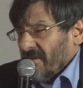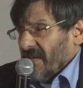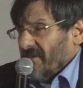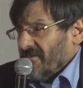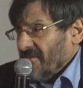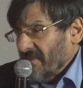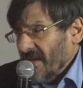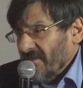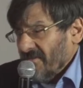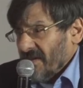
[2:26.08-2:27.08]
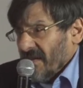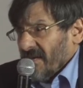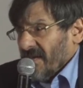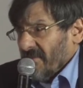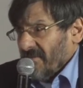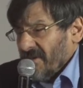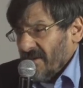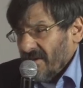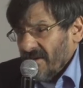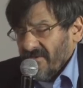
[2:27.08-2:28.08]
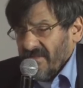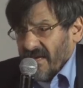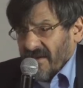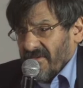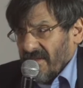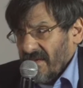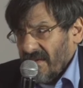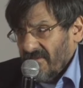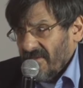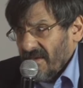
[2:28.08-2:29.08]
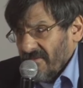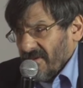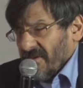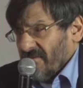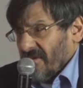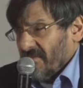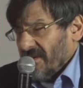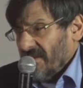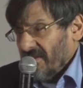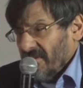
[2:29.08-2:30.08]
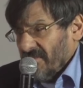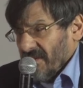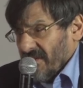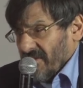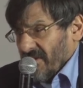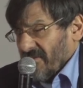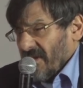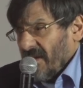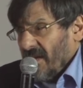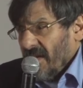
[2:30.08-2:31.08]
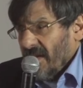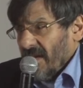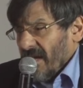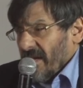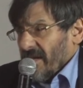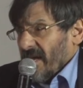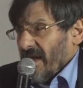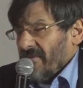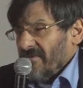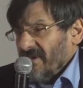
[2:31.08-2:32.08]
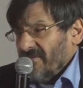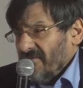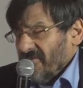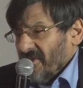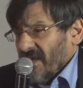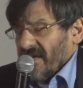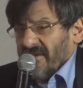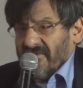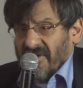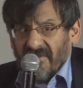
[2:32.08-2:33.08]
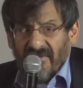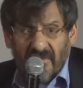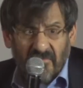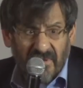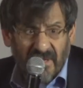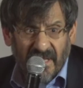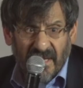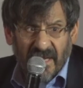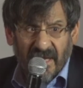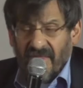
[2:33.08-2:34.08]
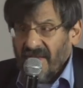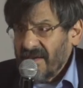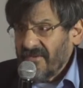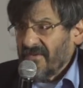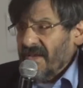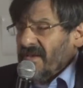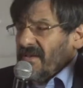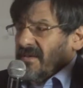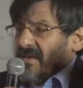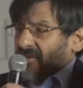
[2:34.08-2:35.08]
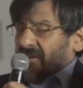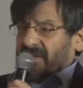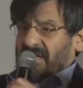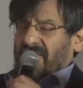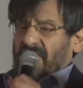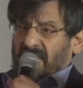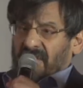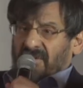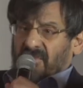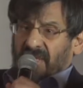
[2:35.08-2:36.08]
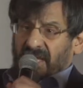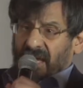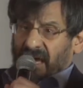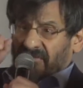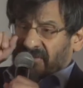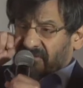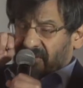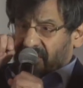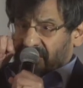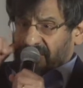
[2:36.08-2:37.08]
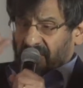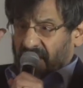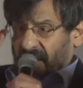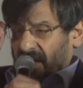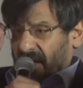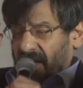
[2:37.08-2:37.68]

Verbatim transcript: uh, some extra maths and, and, came to the conclusion that actually the ANC isn't in trouble in the urban areas. Uh, and the reason for that is very simple. Uh, that is that in local government, we have, of course,